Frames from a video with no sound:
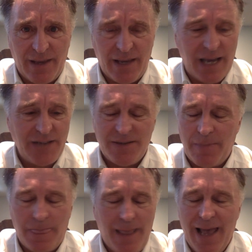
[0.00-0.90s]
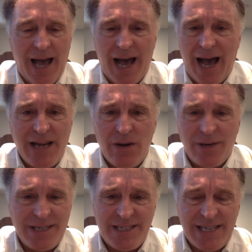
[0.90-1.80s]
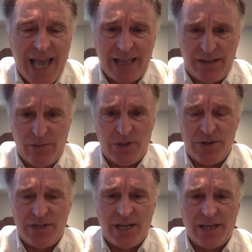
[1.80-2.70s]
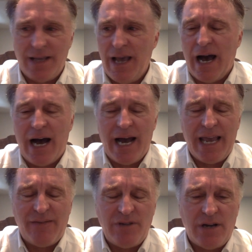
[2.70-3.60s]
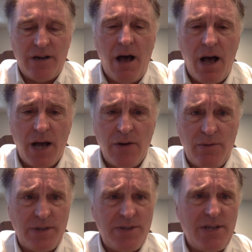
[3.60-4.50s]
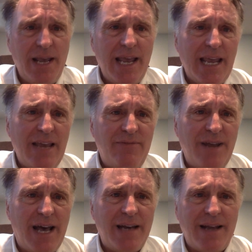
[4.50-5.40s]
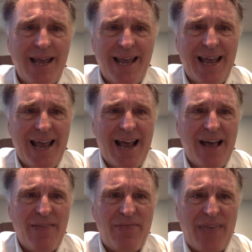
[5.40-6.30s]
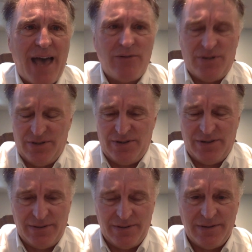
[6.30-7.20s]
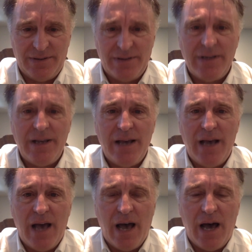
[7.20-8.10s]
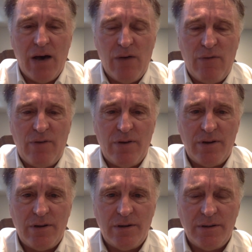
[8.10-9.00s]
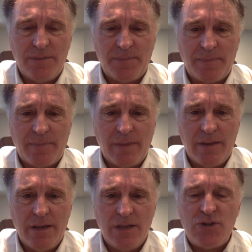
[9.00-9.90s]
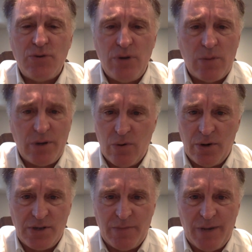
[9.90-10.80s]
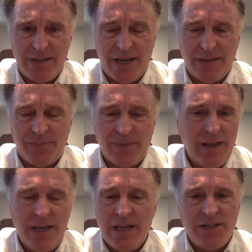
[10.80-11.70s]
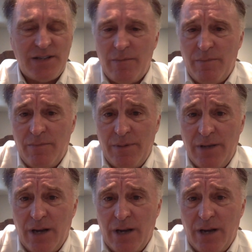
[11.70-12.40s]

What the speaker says: Guys, I know exactly what you're saying. I have done hundreds, if not thousands, of studio recordings in my day. Some,